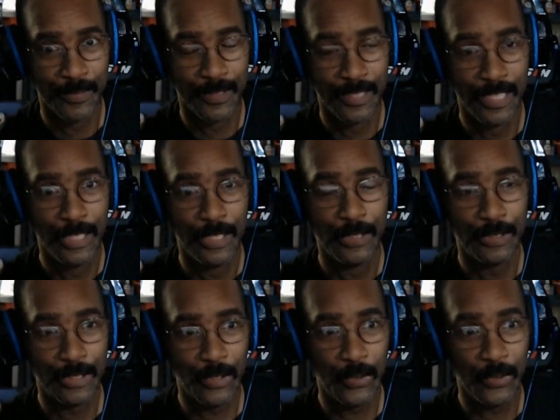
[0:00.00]

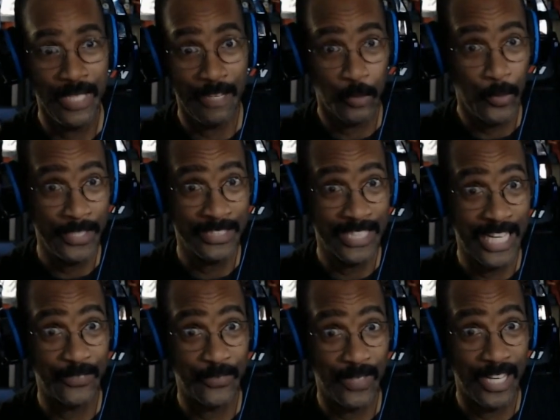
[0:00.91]
So yeah, 20 size
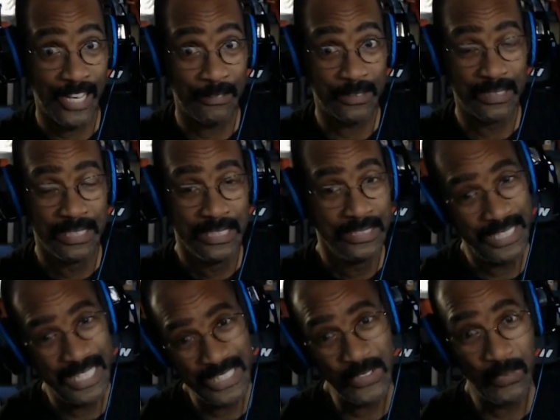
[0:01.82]
5s,
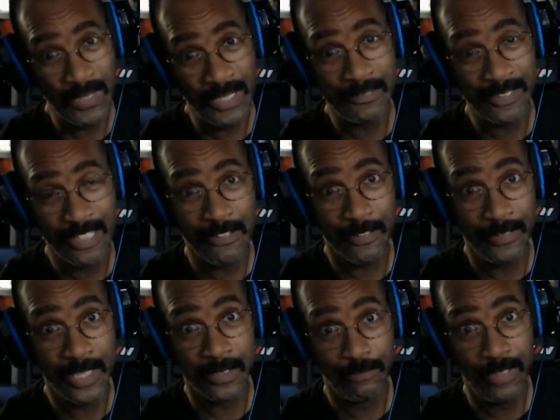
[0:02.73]
they do
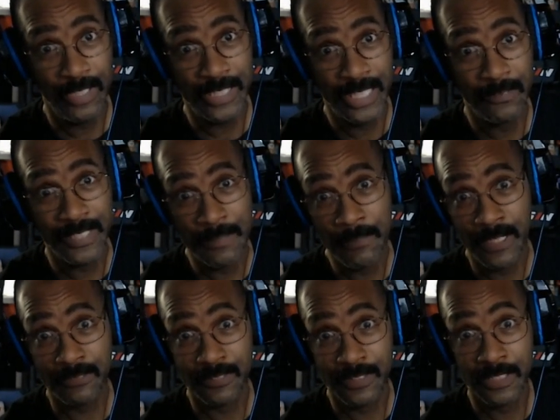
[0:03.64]
relatively
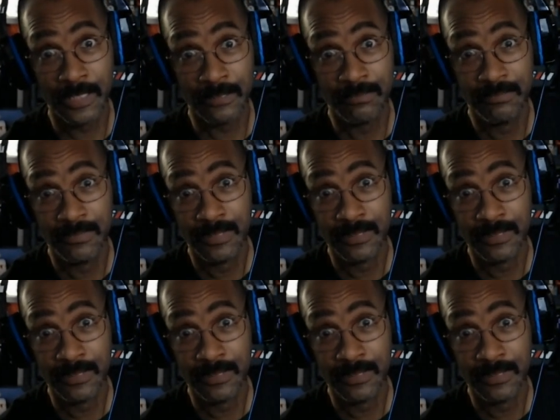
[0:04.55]
amount, you know, a